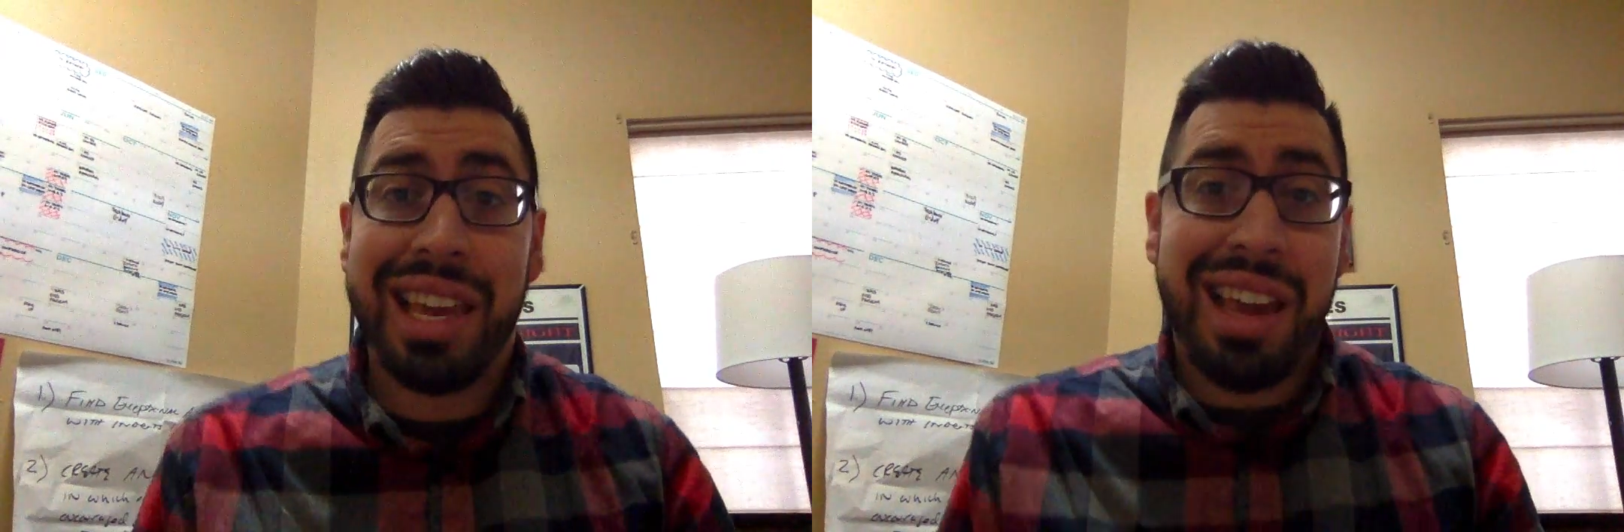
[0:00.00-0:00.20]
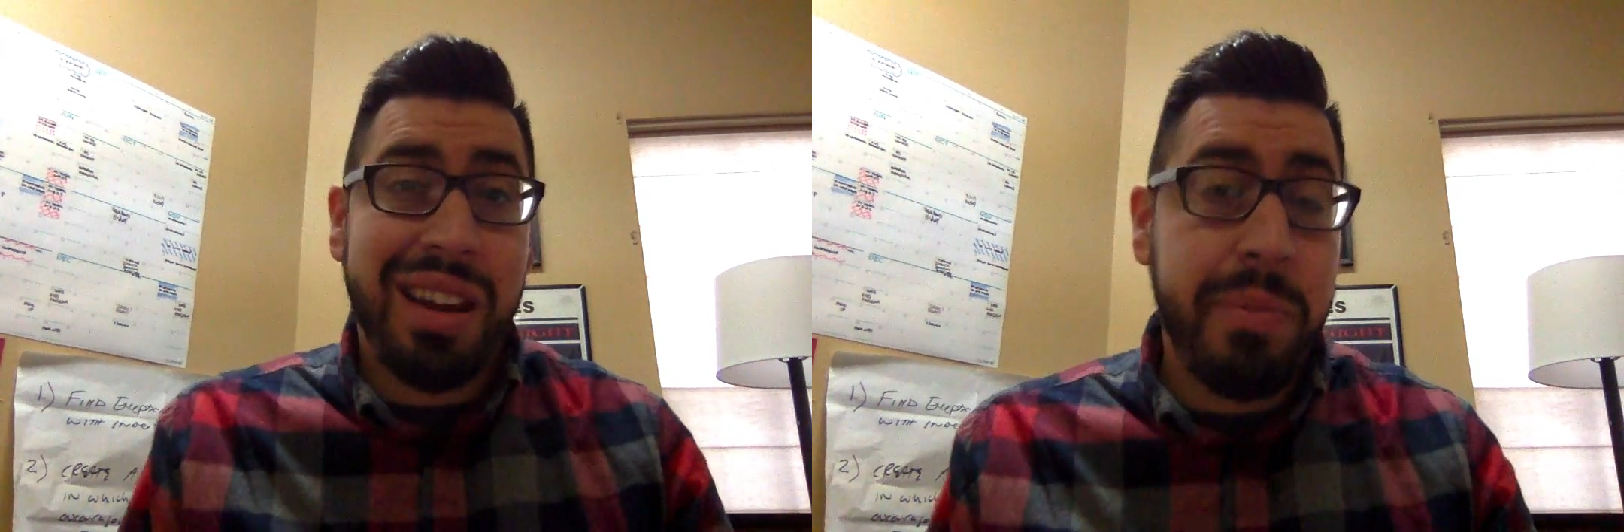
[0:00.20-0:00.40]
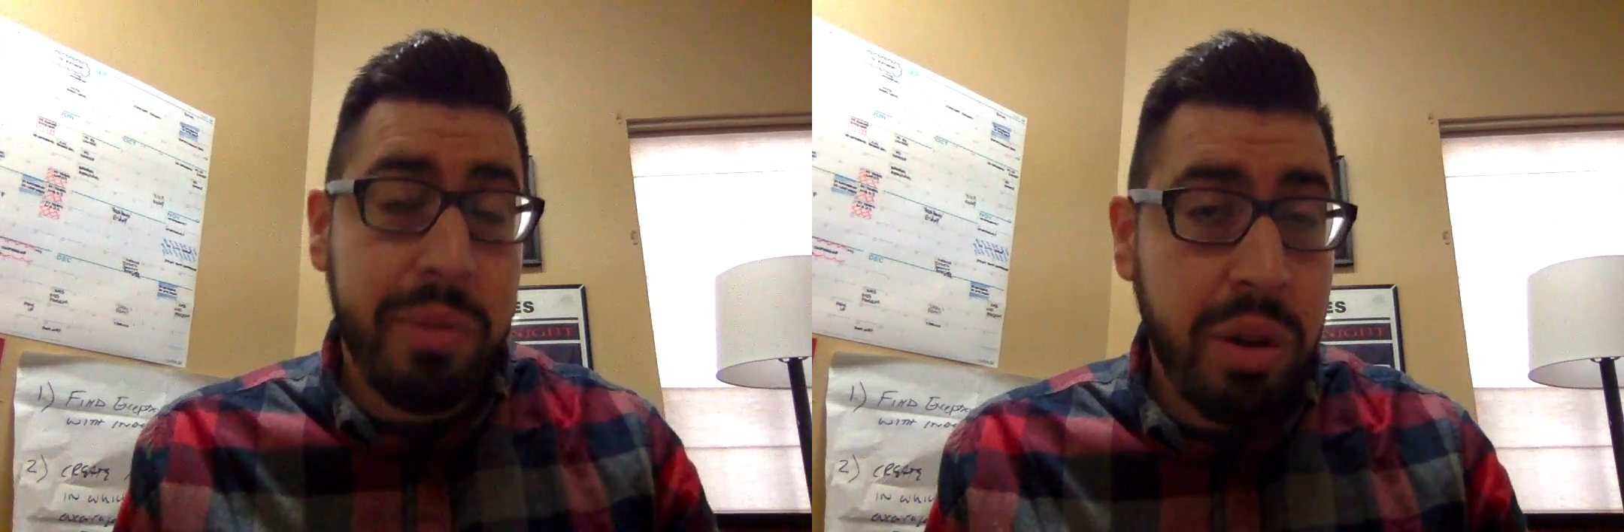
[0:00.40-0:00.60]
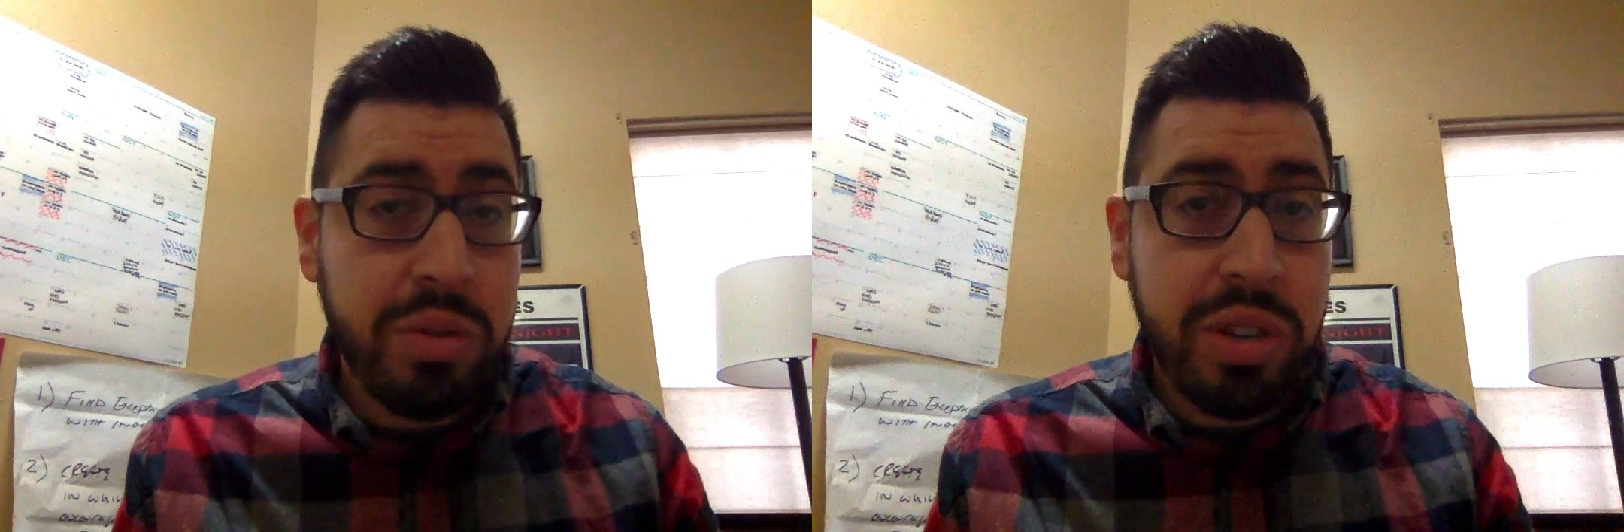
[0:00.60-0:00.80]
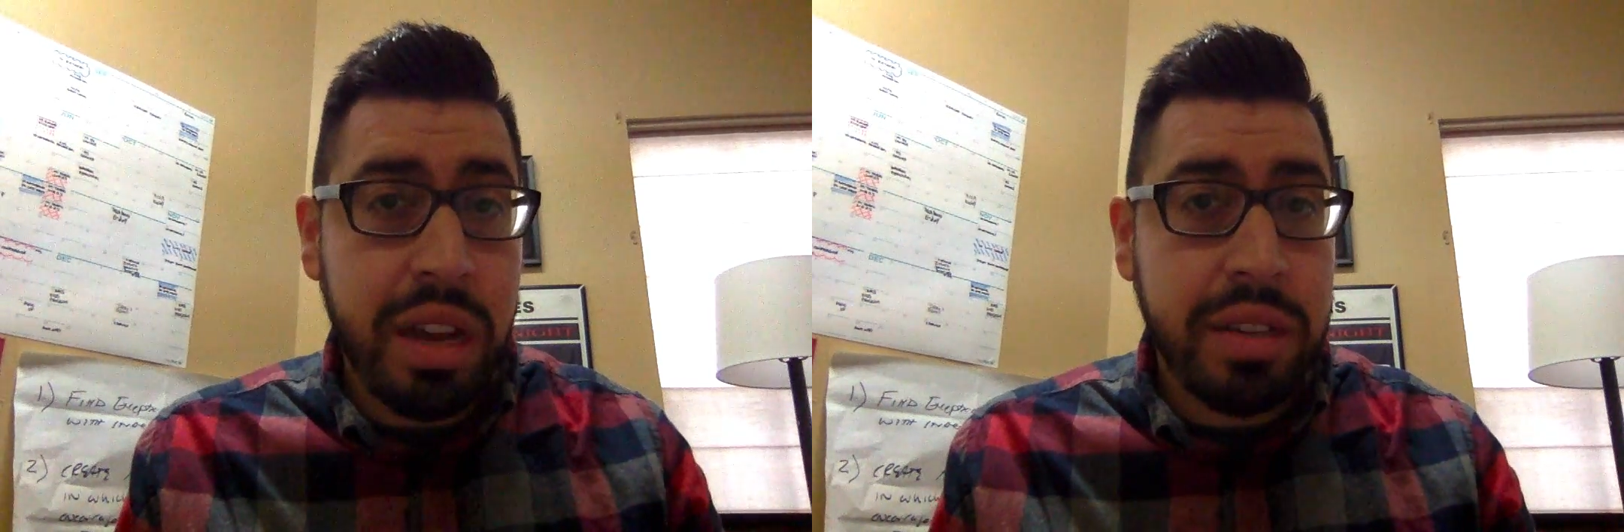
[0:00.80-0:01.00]
can't
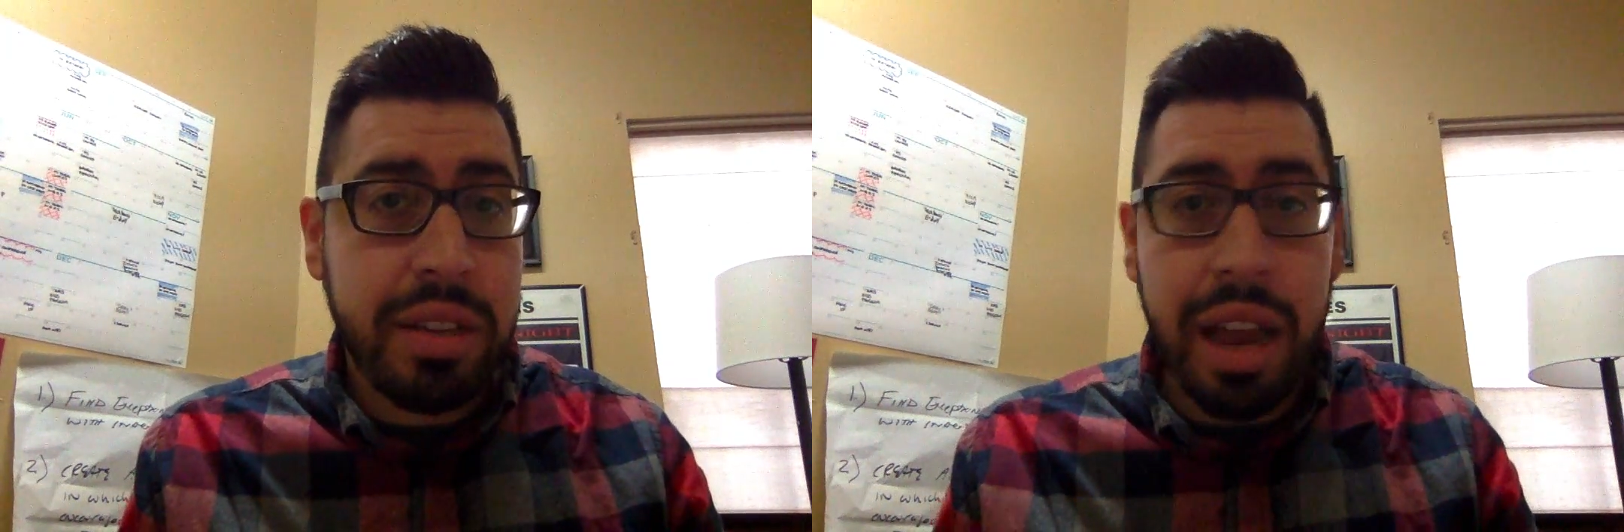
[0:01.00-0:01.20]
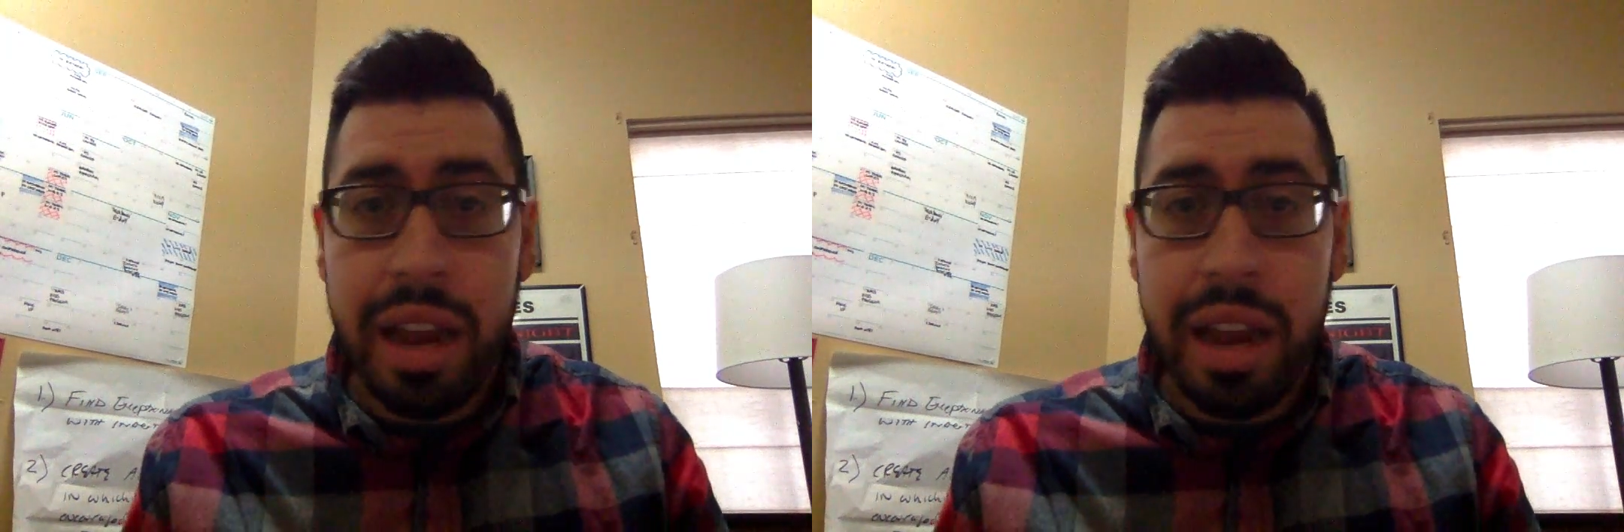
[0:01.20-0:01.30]
approach us.